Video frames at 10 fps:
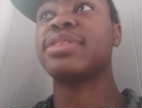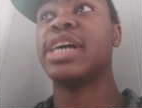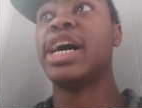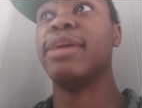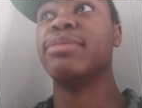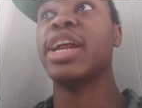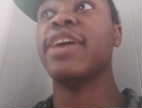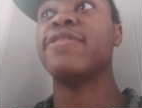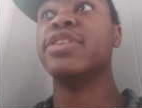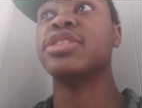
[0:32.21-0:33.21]
time that
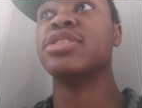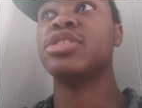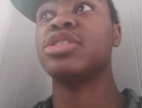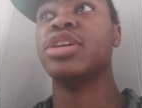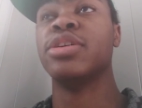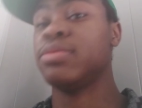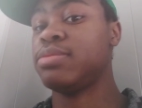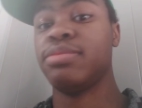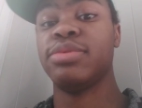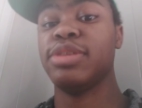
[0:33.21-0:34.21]
I finished this show.
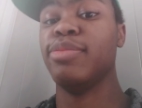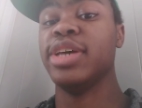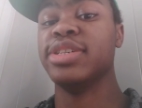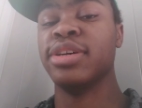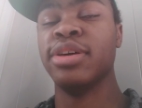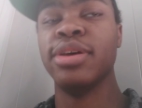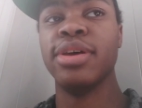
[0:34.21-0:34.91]
It's amazing.